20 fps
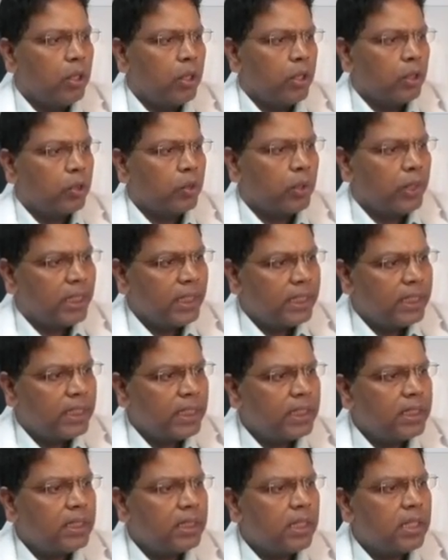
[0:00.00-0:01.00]
So,
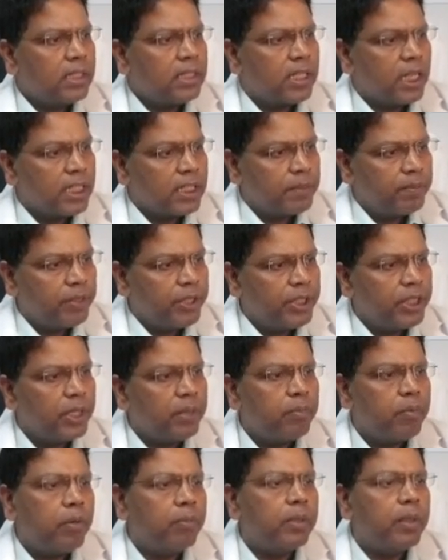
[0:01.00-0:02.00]
disease
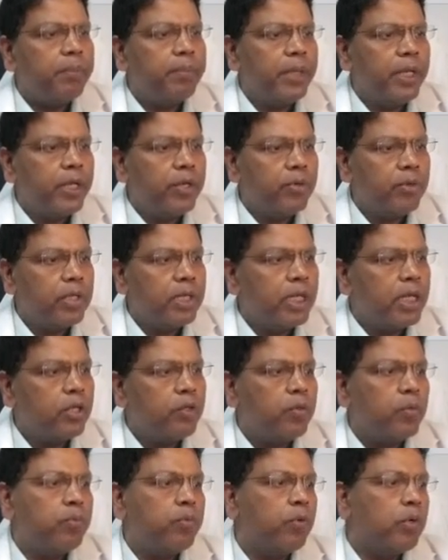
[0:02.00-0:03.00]
transmission from the peritoneal
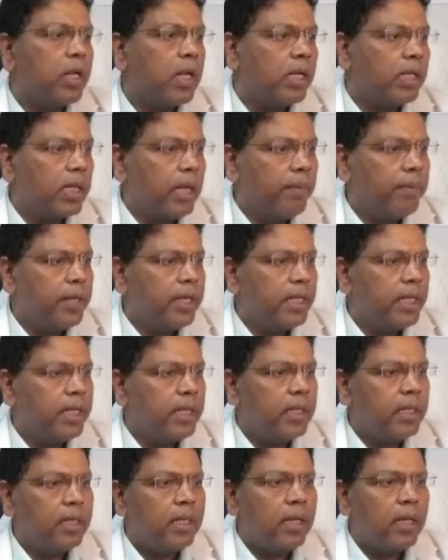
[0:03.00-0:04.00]
to pleural
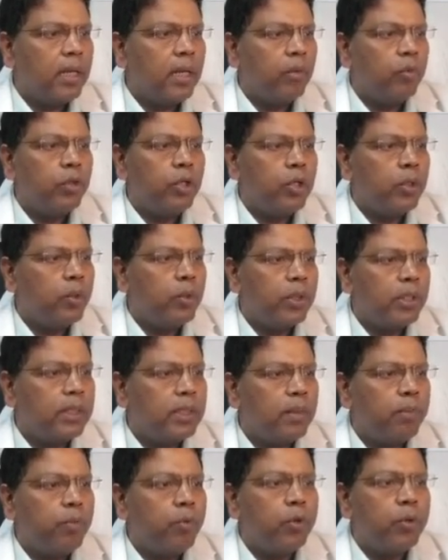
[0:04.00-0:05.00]
cavity, we know, is
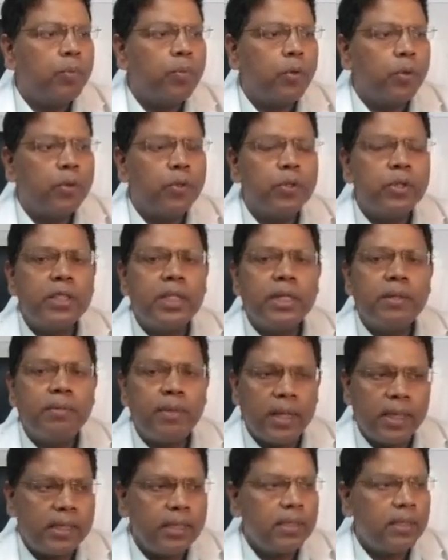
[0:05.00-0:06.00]
the poor prognostic
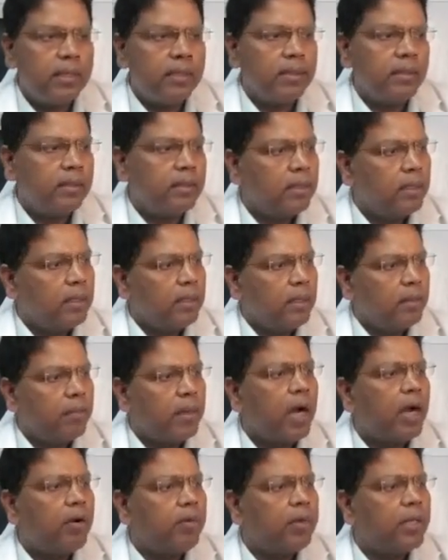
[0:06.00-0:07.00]
factor.
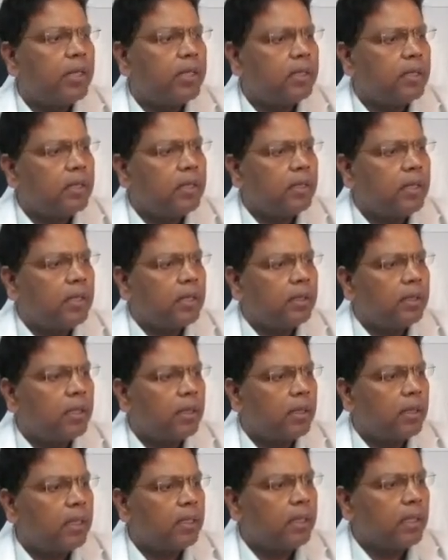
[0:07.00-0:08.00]
However,
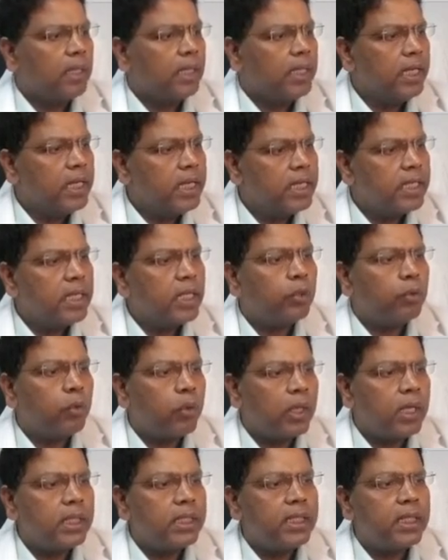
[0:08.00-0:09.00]
the
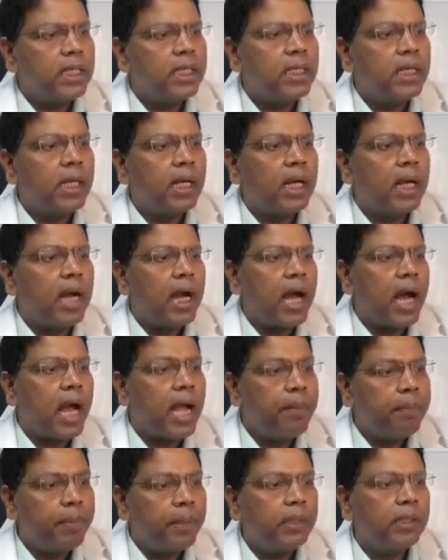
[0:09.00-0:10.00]
intrathoracic
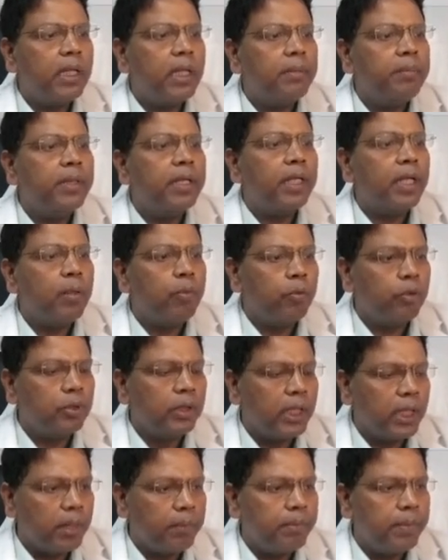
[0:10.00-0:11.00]
hyperthermic
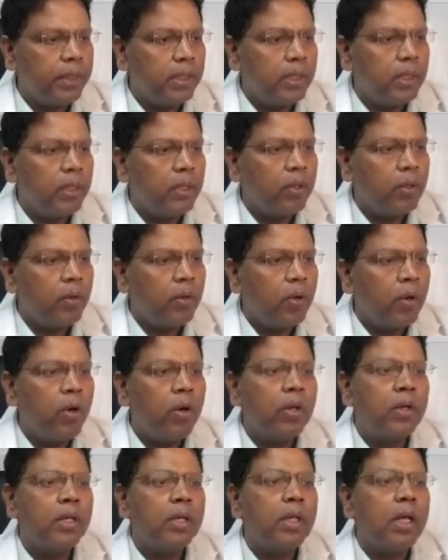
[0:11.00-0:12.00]
chemotherapy
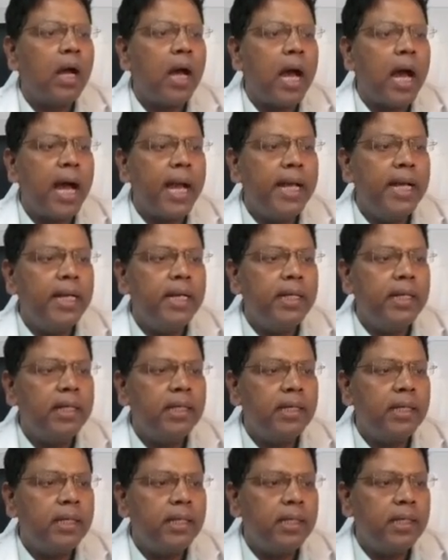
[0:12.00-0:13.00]
or
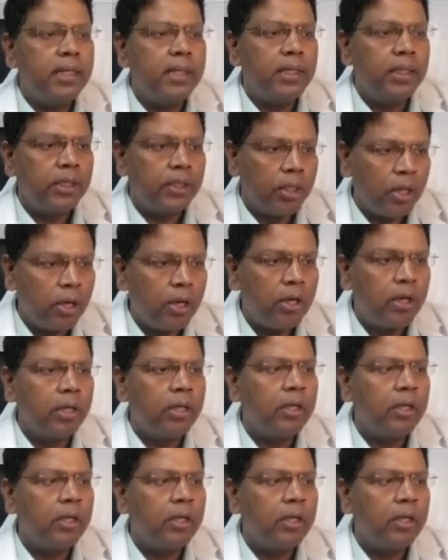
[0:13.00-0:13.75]
HITAC